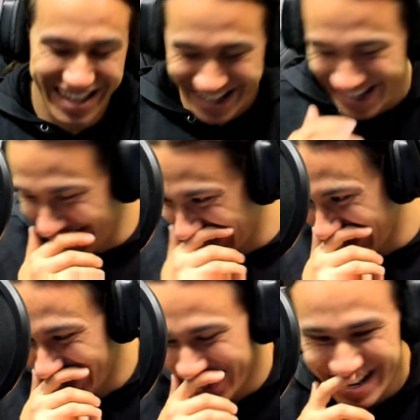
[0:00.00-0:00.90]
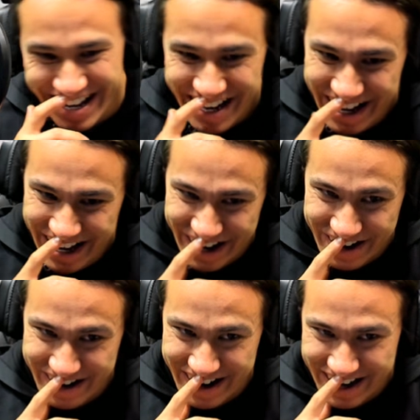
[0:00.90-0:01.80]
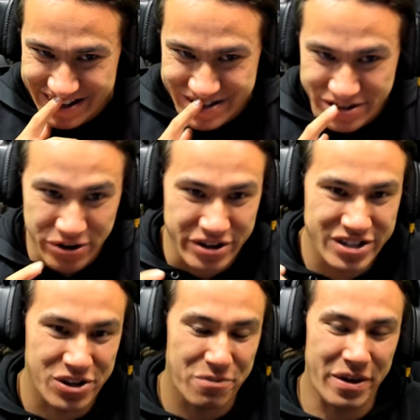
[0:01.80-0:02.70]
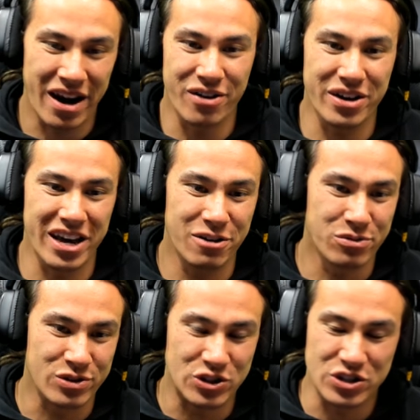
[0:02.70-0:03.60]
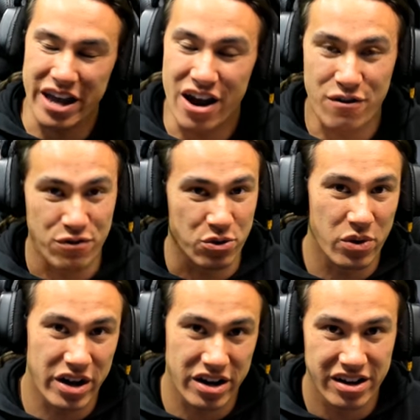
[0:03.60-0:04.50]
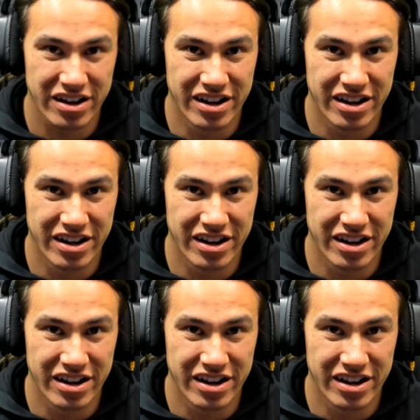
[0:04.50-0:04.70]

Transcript: a look. Alright, so he's got power cables just everywhere